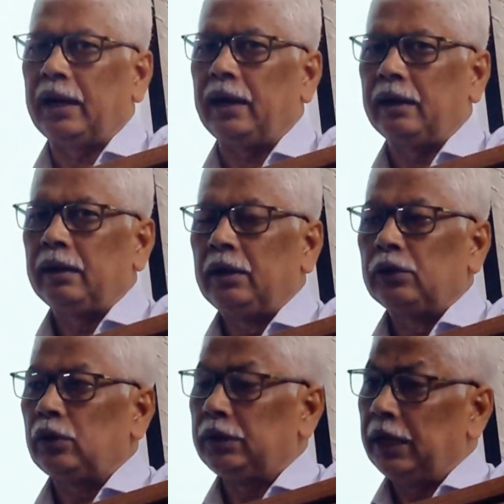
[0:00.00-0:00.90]
So
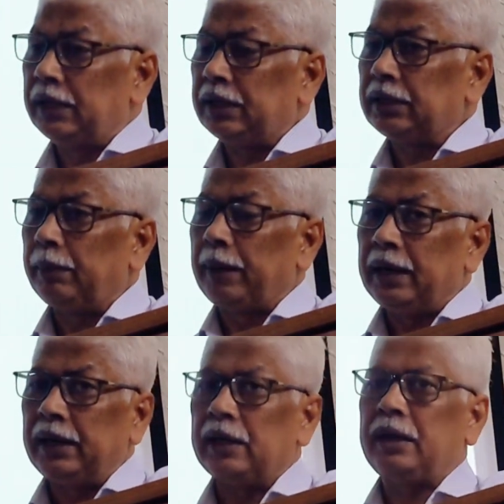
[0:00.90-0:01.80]
it is a
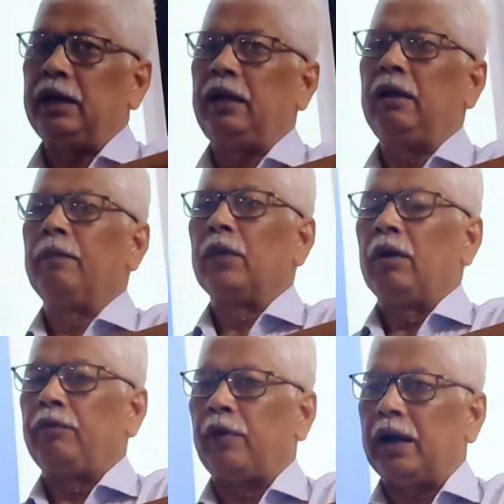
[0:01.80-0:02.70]
mandatory for a
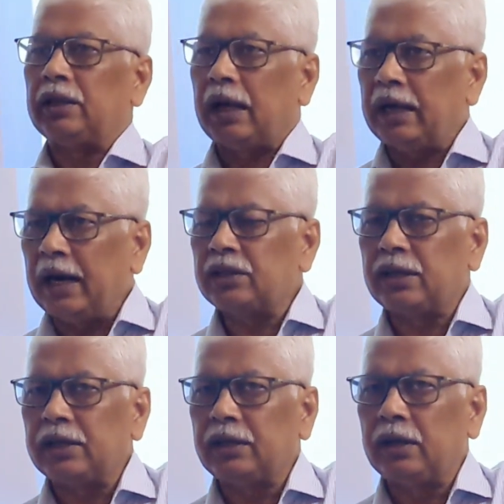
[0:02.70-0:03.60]
thyroid
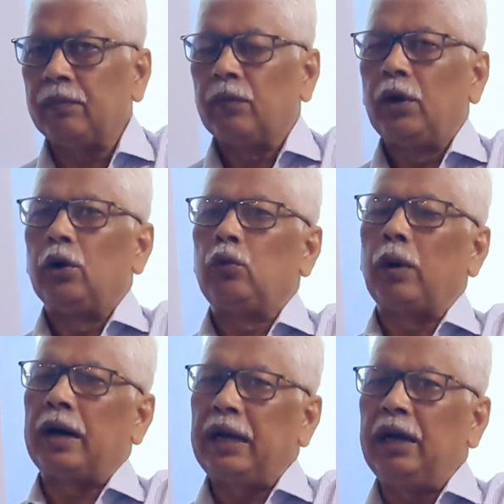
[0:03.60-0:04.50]
surgeon to
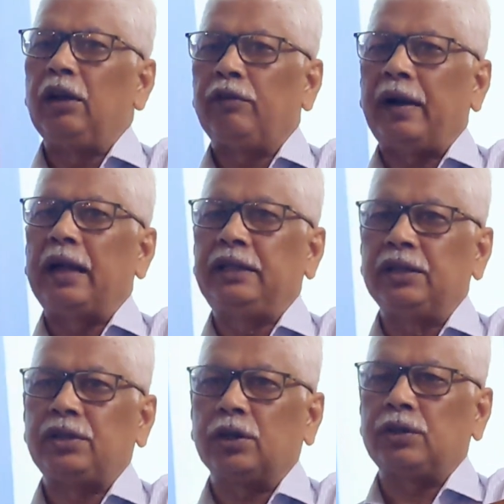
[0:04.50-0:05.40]
identify these
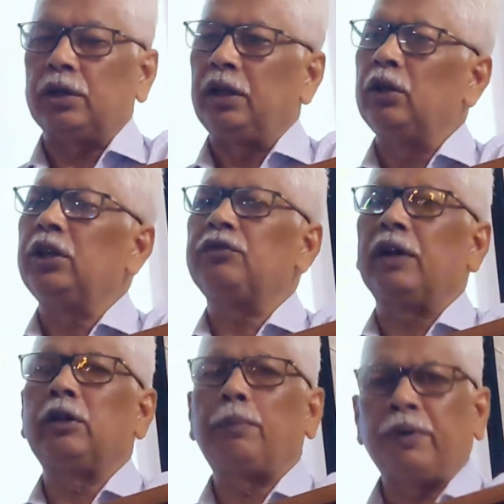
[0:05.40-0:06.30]
structures. This was the
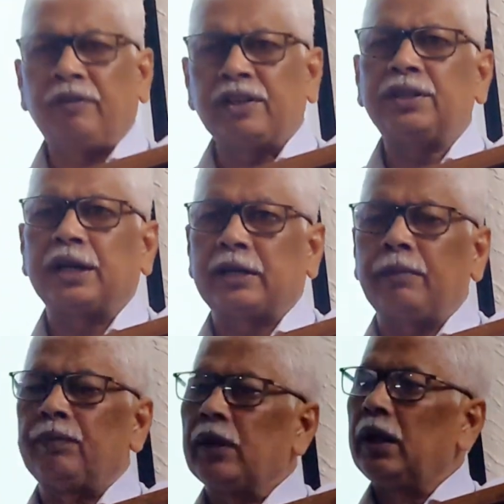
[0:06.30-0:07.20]
previous dictum.
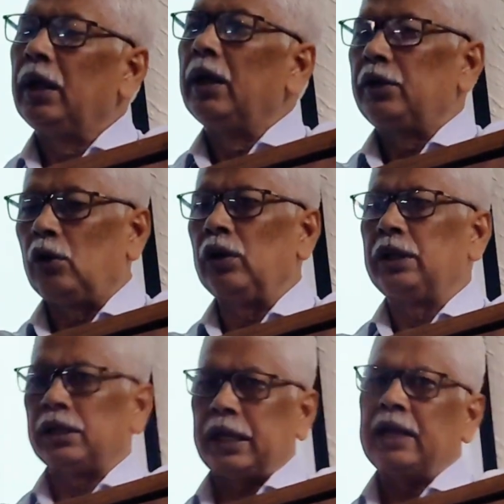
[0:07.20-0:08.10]
The
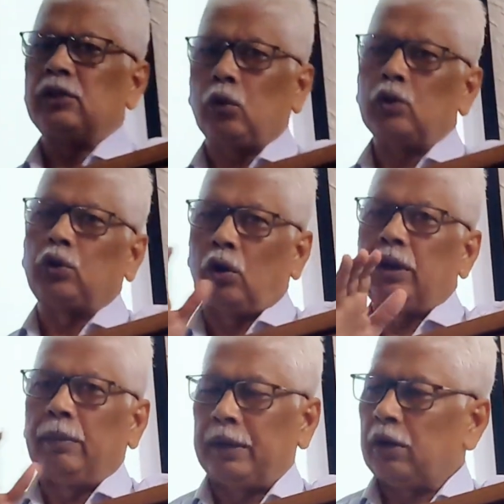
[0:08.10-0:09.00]
things goes on,
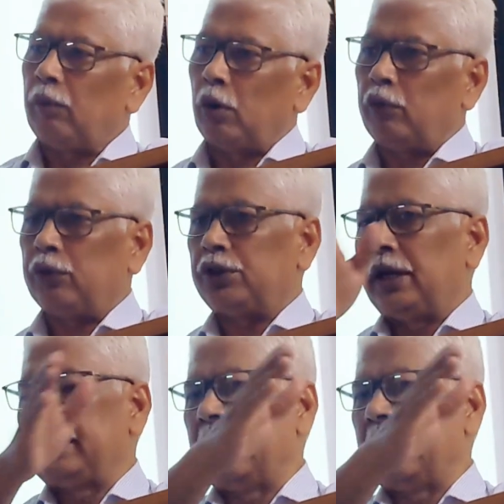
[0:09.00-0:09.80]
metamorphosis, as I said.